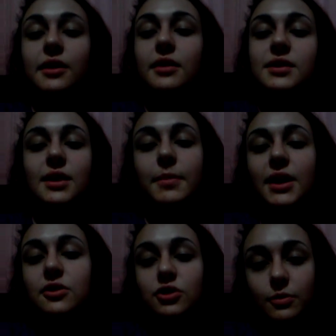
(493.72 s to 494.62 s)
Something
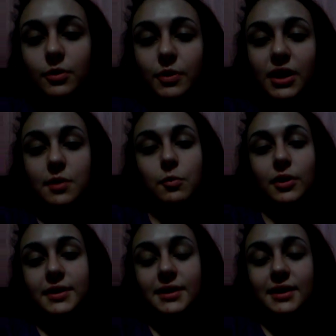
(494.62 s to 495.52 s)
else you would really
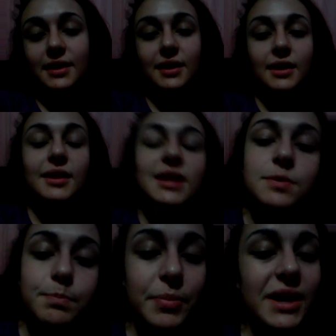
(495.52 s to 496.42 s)
want. That's
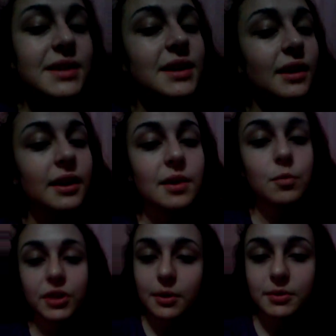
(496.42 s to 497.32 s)
basically
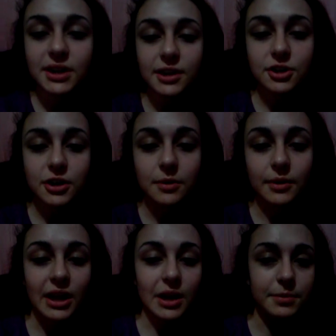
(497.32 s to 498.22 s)
what they were teaching you
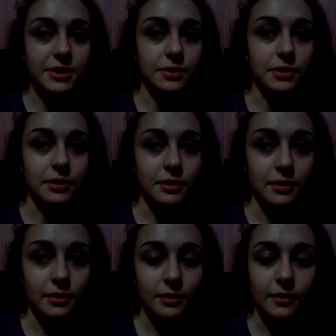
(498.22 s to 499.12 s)
in that episode.
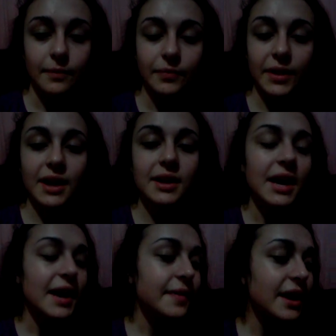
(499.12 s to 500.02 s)
And
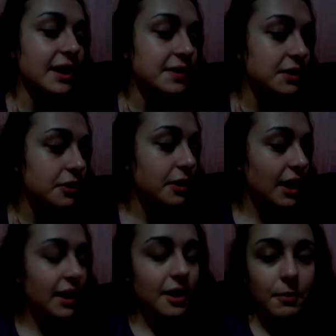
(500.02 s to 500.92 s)
they get to go
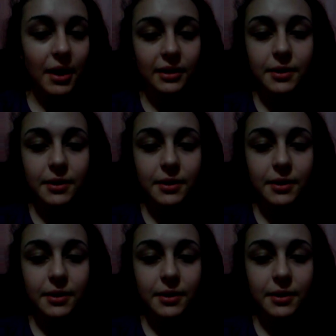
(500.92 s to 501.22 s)
anywhere.